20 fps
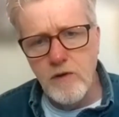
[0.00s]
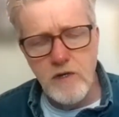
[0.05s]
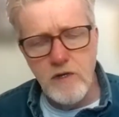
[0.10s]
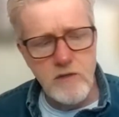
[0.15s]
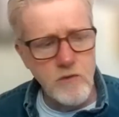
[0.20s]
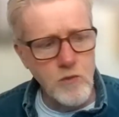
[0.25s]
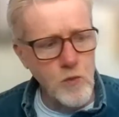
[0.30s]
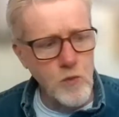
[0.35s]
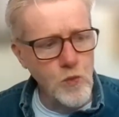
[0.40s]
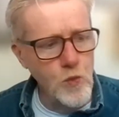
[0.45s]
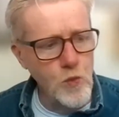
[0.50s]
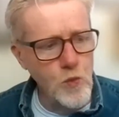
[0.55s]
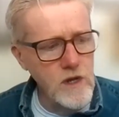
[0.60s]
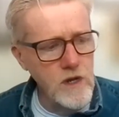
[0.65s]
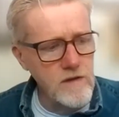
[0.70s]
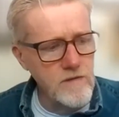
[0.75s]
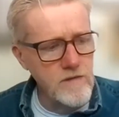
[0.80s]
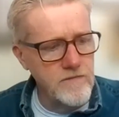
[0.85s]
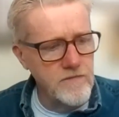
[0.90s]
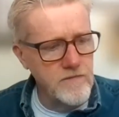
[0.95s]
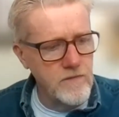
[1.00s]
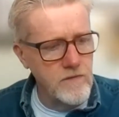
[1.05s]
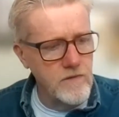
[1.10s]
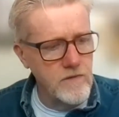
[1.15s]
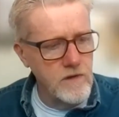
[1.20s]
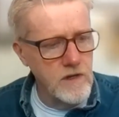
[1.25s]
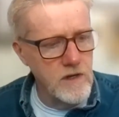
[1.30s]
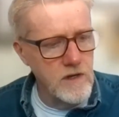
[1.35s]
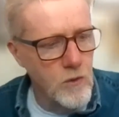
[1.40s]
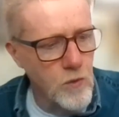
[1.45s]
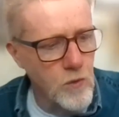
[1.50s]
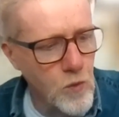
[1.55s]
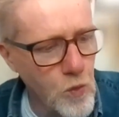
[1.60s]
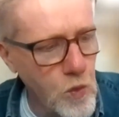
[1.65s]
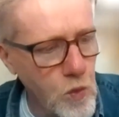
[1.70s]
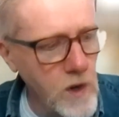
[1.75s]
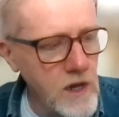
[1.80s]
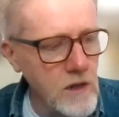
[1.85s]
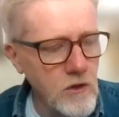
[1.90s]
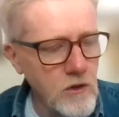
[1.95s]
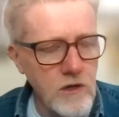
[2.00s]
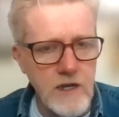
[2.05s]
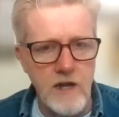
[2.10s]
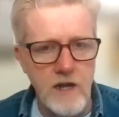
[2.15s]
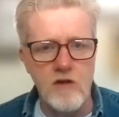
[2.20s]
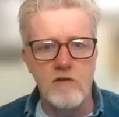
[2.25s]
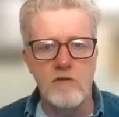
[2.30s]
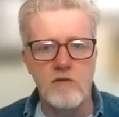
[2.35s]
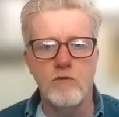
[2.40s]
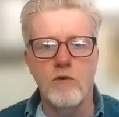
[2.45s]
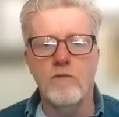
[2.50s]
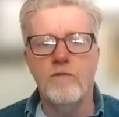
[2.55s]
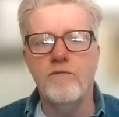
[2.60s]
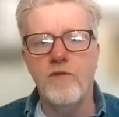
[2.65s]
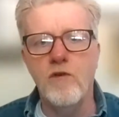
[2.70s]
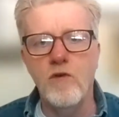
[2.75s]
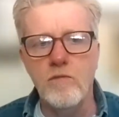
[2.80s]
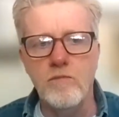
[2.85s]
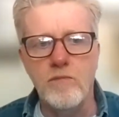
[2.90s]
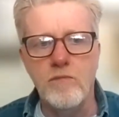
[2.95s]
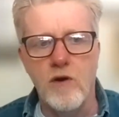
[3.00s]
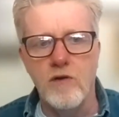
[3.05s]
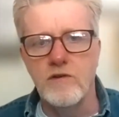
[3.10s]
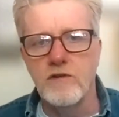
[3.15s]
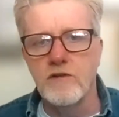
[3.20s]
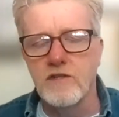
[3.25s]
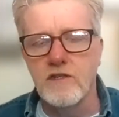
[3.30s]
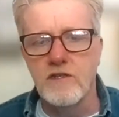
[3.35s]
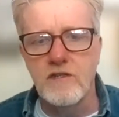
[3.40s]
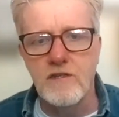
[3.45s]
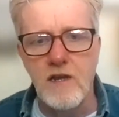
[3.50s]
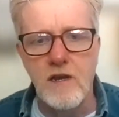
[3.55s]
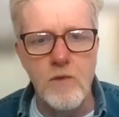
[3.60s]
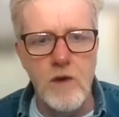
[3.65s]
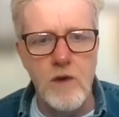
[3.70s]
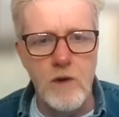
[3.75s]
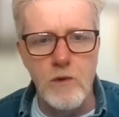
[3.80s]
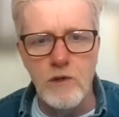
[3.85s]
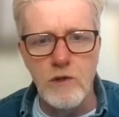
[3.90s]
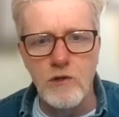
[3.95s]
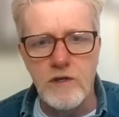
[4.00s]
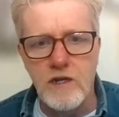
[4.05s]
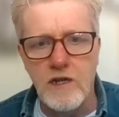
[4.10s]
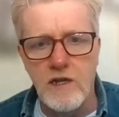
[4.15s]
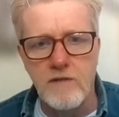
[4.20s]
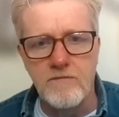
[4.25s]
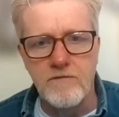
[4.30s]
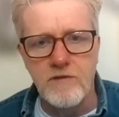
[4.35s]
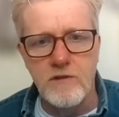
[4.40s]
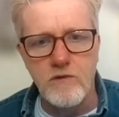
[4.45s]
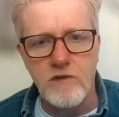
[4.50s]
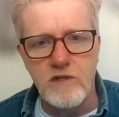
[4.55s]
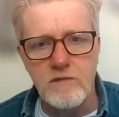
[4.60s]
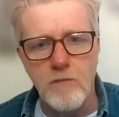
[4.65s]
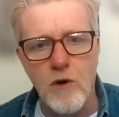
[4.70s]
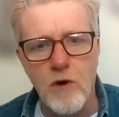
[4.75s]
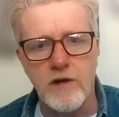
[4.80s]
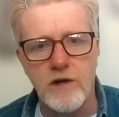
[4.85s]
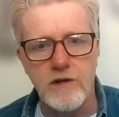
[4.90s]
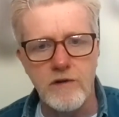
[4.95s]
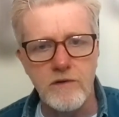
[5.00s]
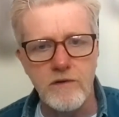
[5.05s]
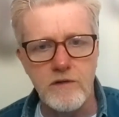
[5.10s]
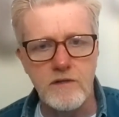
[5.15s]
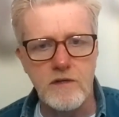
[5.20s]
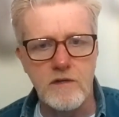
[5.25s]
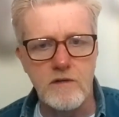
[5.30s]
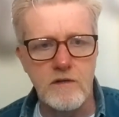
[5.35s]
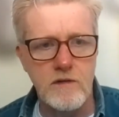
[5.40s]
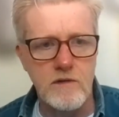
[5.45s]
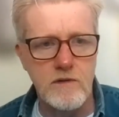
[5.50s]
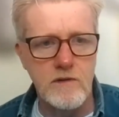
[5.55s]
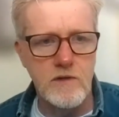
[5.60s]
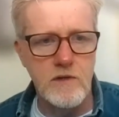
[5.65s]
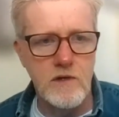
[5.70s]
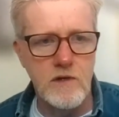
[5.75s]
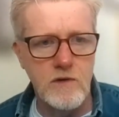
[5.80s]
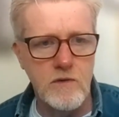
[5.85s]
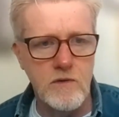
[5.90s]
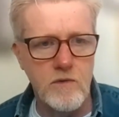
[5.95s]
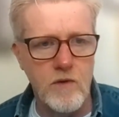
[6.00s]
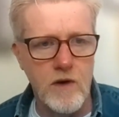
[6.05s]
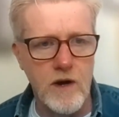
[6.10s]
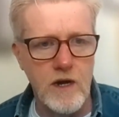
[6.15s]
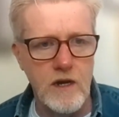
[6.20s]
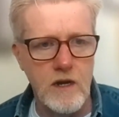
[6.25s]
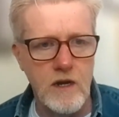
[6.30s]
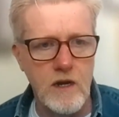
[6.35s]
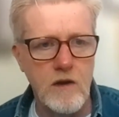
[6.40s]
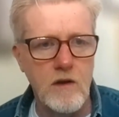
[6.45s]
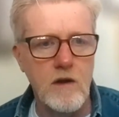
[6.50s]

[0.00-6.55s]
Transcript: I mean, because we have, you know, we look at our referral partners the same way we look at influence marketers. Right?